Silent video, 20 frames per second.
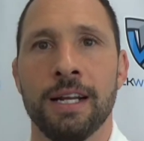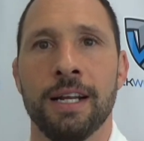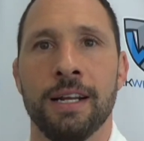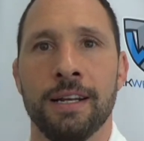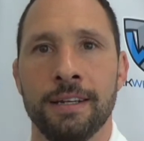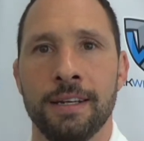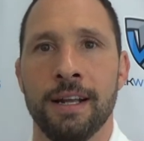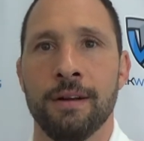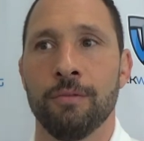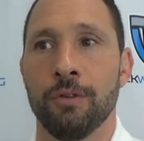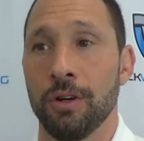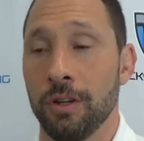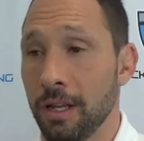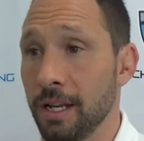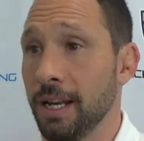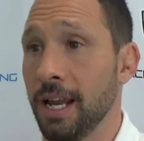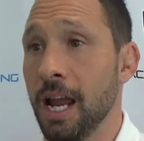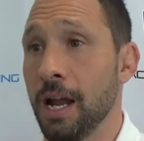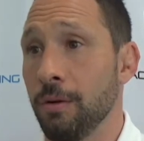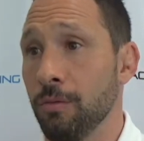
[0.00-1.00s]
And we're
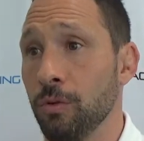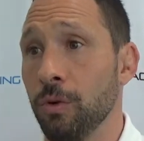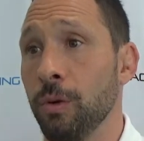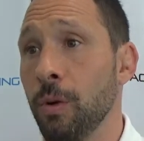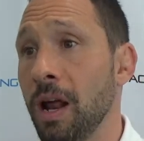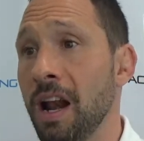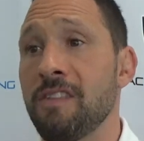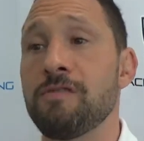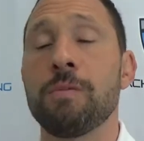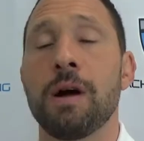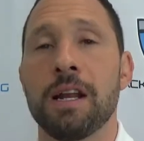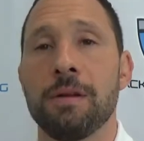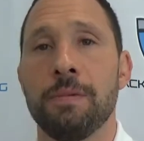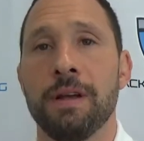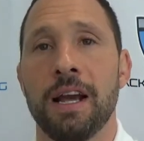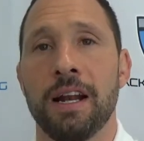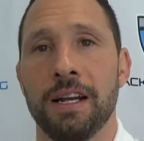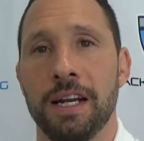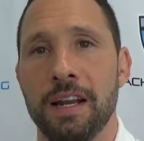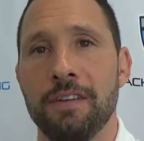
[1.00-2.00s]
like, hey, we want everybody to
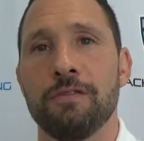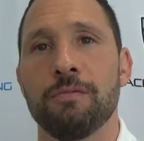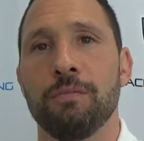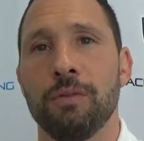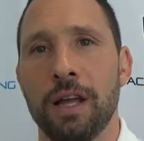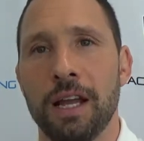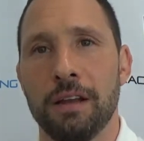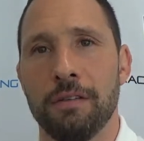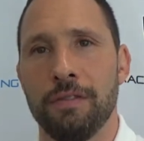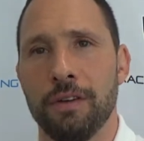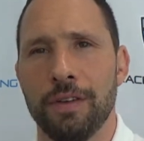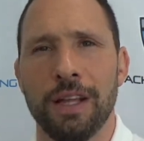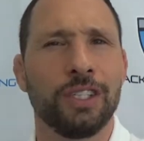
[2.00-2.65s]
be on an even playing field.